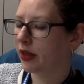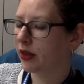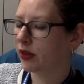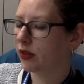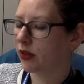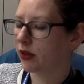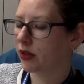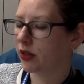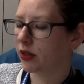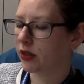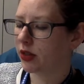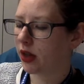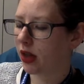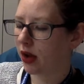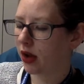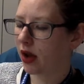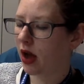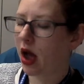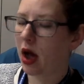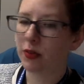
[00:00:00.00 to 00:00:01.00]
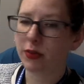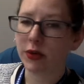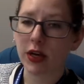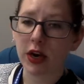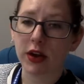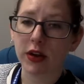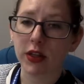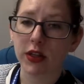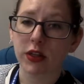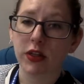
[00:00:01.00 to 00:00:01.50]
So just the option
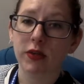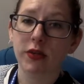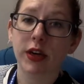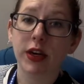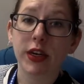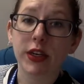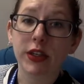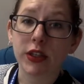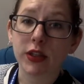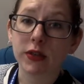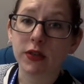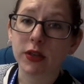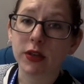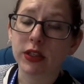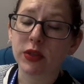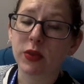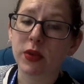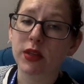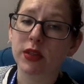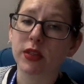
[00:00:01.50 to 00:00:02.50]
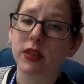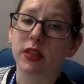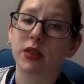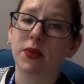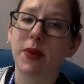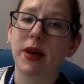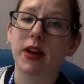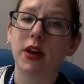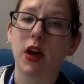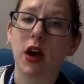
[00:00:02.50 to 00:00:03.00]
out of the two variations for each one is going to
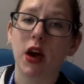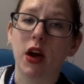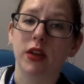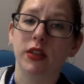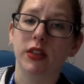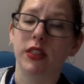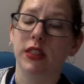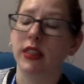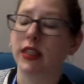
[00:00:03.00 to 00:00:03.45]
depend on